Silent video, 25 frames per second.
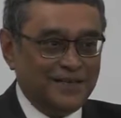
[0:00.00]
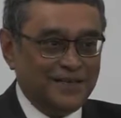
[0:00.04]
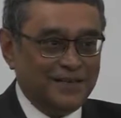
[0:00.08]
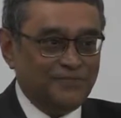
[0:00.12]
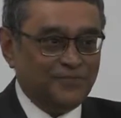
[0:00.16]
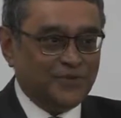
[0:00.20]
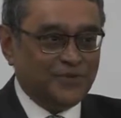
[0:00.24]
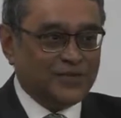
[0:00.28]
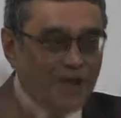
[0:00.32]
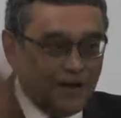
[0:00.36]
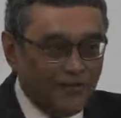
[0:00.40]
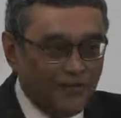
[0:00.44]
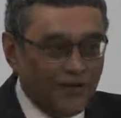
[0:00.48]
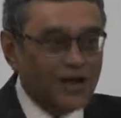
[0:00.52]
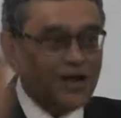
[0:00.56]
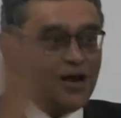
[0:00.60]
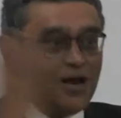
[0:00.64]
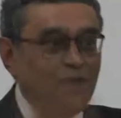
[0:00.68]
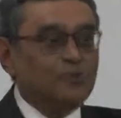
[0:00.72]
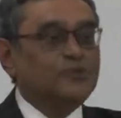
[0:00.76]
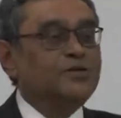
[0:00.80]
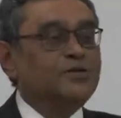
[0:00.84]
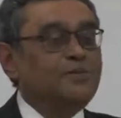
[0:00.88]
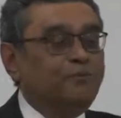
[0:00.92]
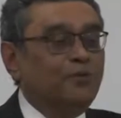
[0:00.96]
Savarkar
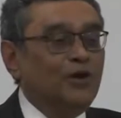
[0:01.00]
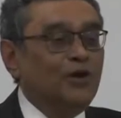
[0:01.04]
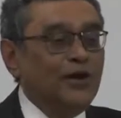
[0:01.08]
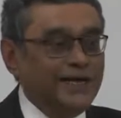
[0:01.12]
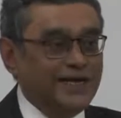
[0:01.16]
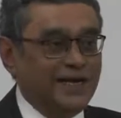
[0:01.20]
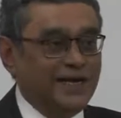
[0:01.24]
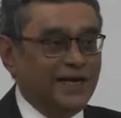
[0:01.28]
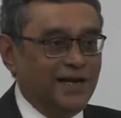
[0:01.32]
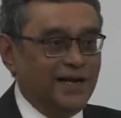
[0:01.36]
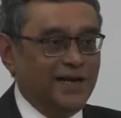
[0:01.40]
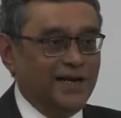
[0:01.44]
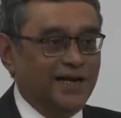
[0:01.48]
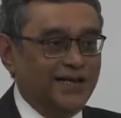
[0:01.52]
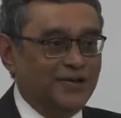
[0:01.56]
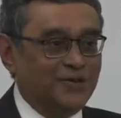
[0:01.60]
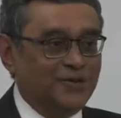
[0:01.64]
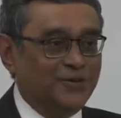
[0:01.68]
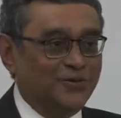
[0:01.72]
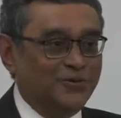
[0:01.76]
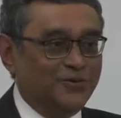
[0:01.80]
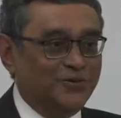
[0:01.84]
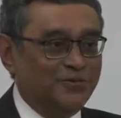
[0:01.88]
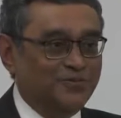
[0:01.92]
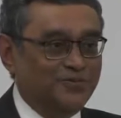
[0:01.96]
was a political Hindu.
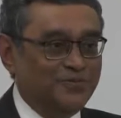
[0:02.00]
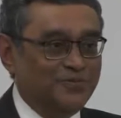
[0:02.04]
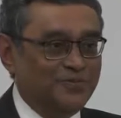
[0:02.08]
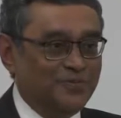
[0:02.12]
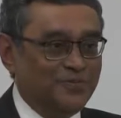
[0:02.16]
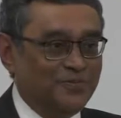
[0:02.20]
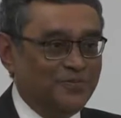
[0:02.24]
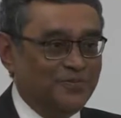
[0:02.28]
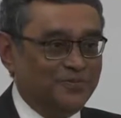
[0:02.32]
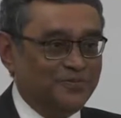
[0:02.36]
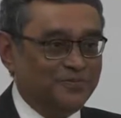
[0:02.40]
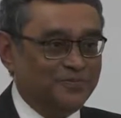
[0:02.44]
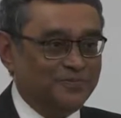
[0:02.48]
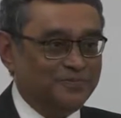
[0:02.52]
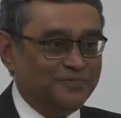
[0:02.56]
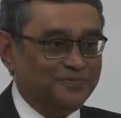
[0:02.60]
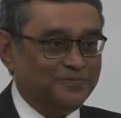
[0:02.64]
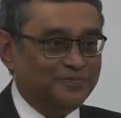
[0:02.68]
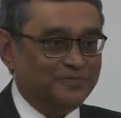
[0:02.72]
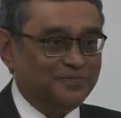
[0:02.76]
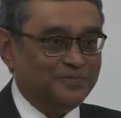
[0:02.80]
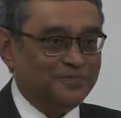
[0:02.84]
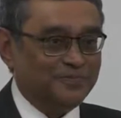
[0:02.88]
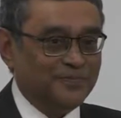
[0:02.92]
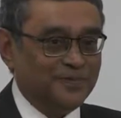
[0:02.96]

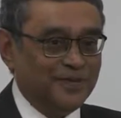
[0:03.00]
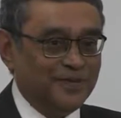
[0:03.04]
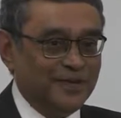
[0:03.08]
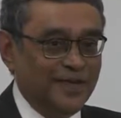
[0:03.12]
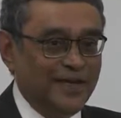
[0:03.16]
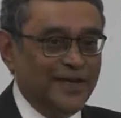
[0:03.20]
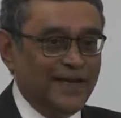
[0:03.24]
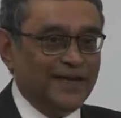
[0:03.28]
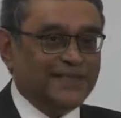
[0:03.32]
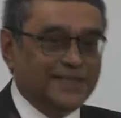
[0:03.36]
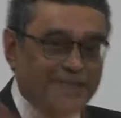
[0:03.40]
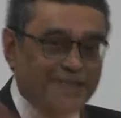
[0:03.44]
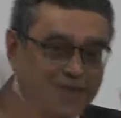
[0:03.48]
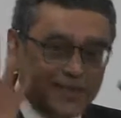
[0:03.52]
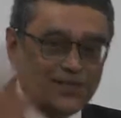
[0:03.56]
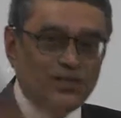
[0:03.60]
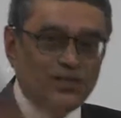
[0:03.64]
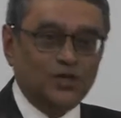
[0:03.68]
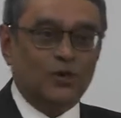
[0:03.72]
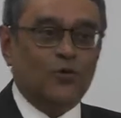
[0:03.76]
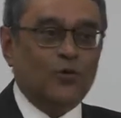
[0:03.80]
He had said so